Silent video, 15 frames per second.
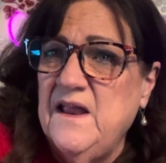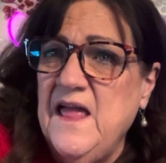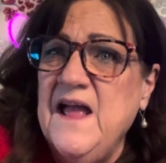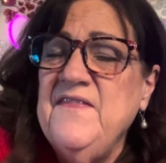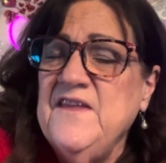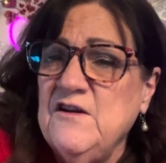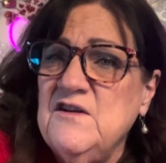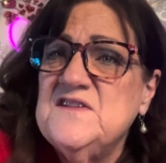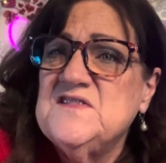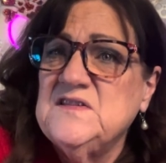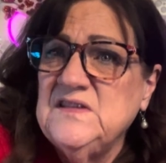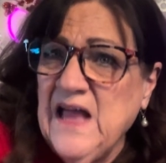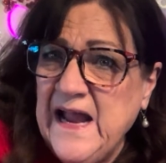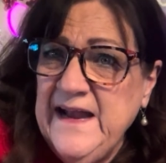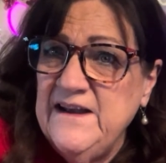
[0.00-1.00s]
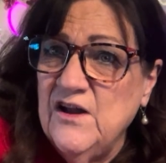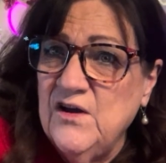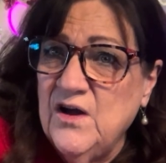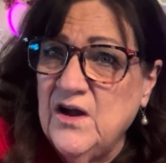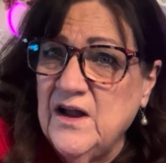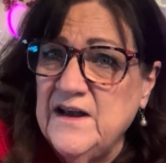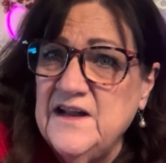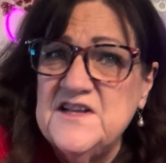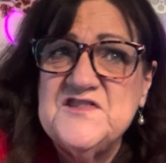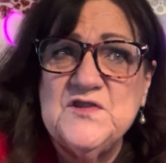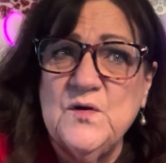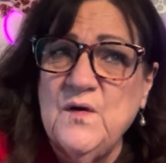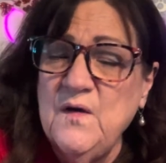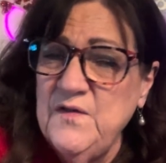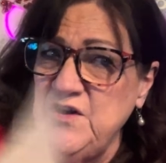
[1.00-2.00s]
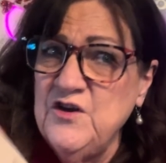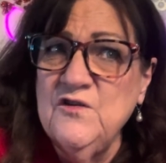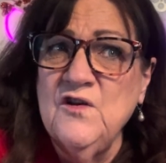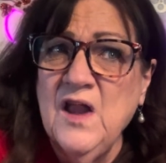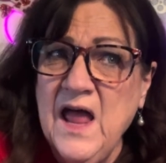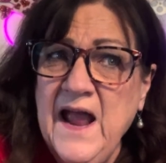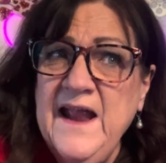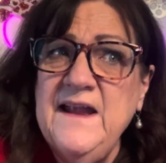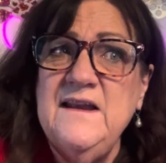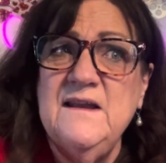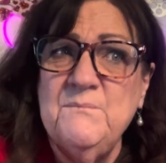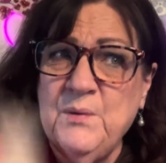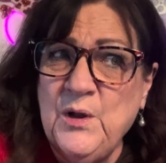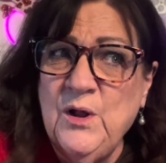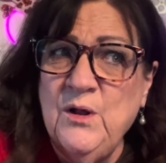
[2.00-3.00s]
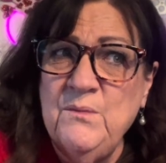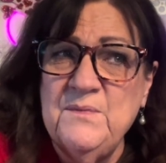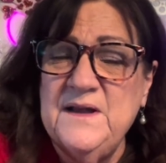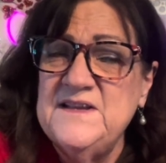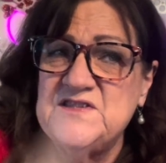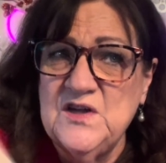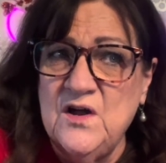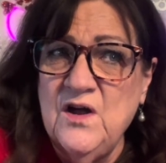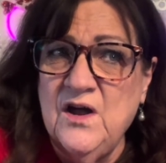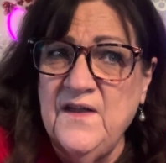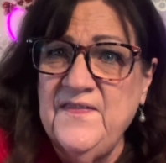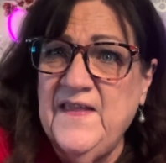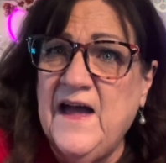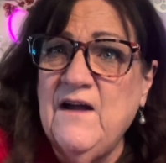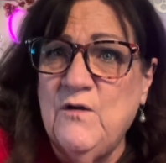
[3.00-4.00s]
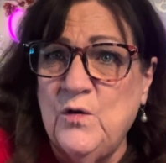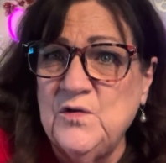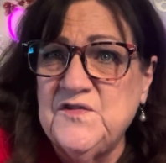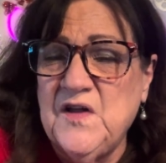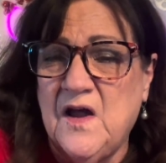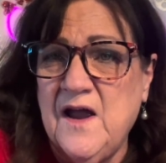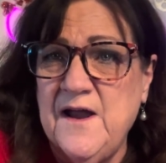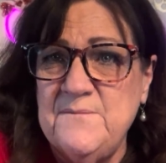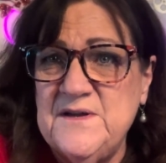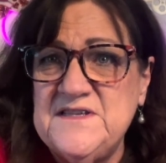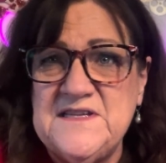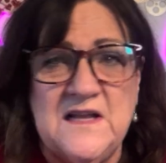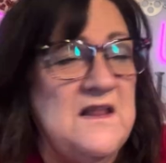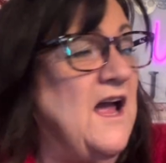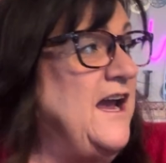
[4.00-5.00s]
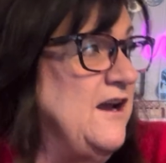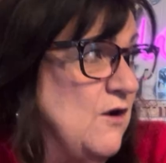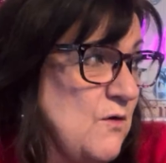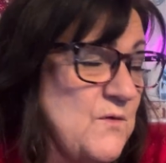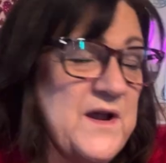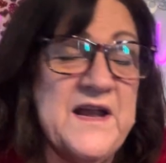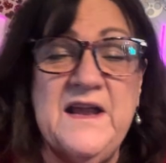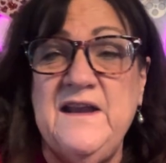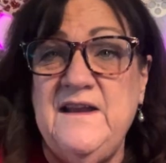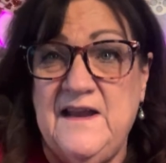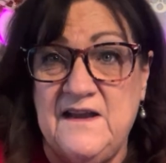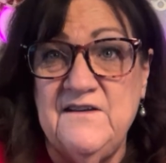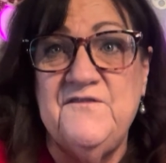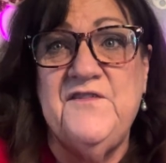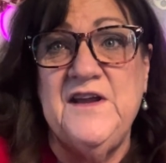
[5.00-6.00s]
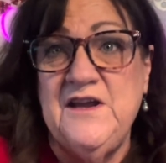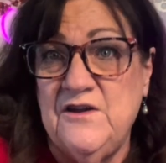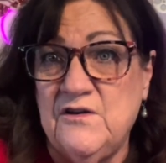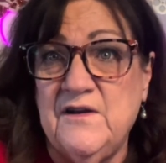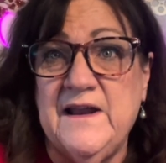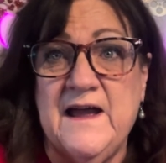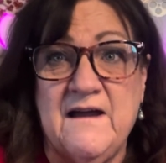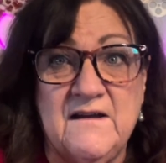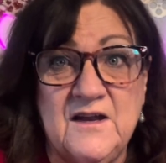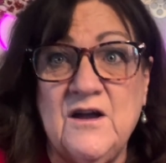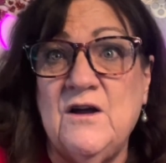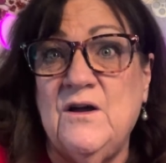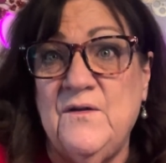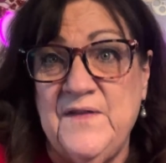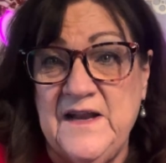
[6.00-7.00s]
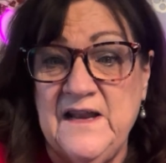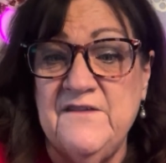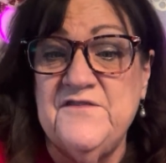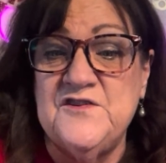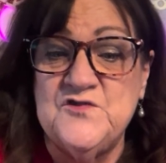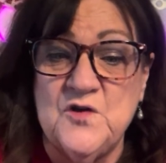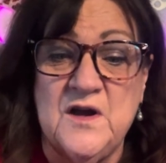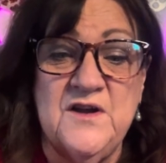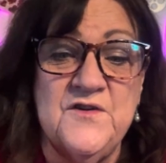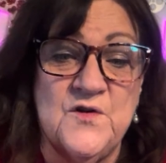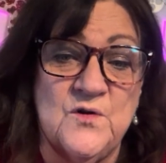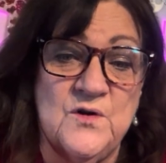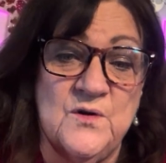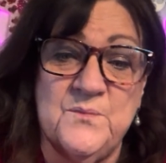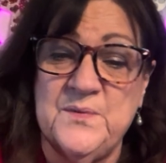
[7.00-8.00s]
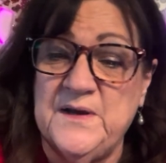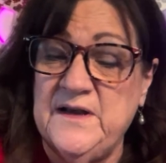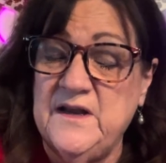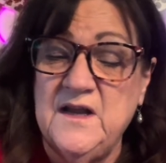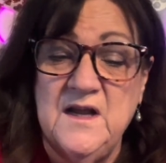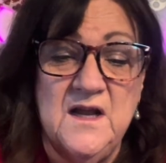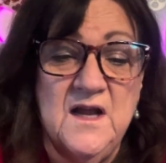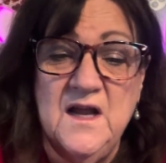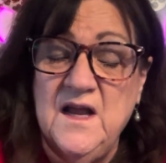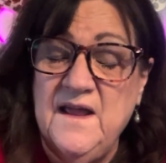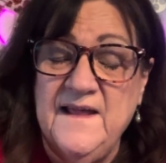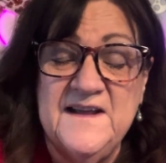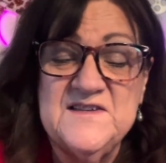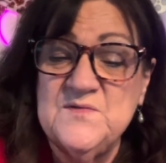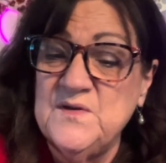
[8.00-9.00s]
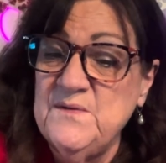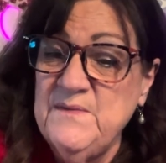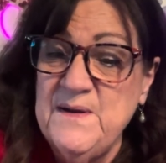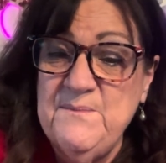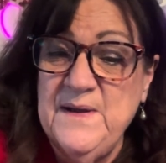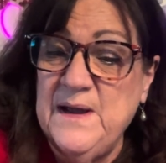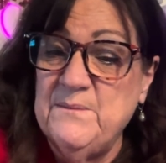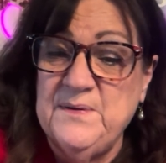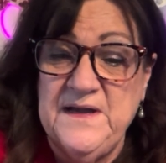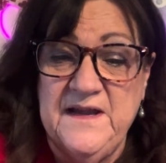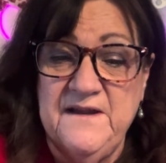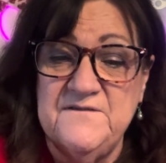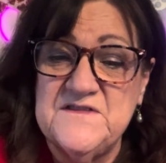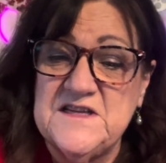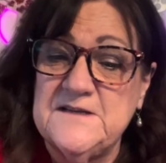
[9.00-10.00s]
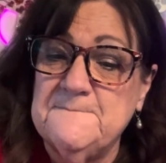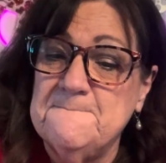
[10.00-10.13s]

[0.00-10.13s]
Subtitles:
and there is a light on. So your light bulb is on that whole time until I go in and figure it out. Oh, they left the dryer door open. That's one of my pet peeves.